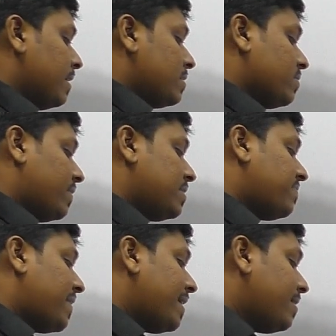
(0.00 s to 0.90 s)
So friends,
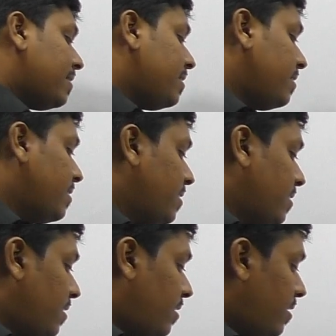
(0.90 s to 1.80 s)
finally,
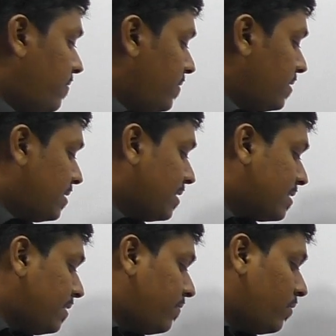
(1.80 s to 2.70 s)

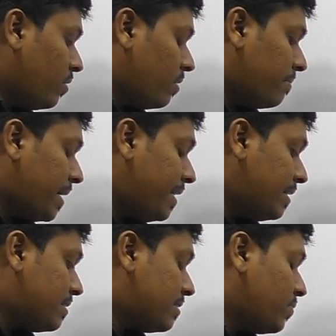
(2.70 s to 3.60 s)
64
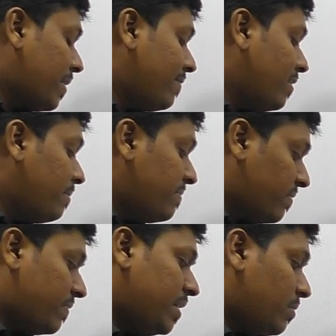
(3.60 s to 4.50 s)
minus 12 will be
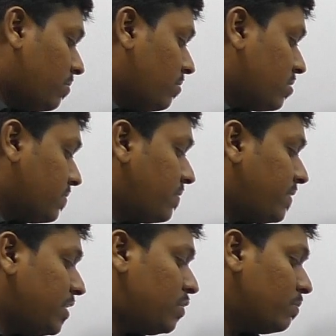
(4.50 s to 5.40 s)
52. So
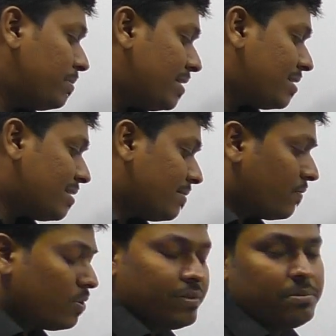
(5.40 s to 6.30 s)
52 plus
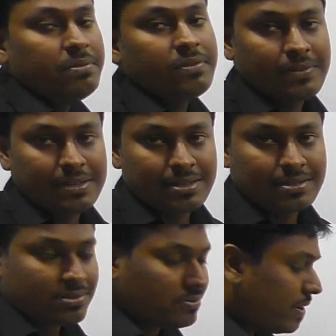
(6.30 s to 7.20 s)
4 will be
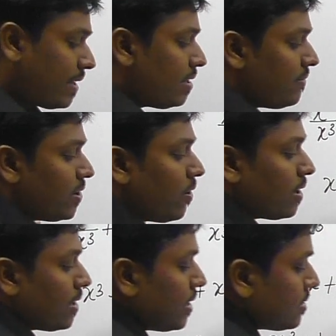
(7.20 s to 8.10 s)
56. So finally we got
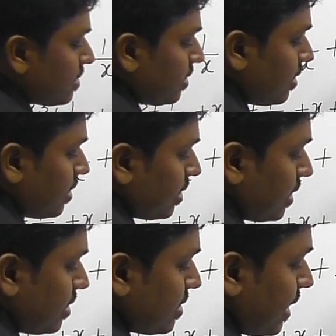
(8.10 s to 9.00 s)
an answer,
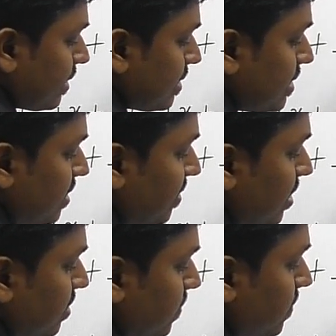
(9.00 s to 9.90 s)
that is x is
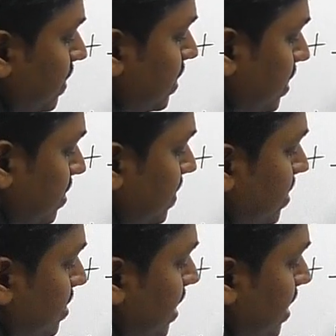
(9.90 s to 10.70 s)
equal to 56, which is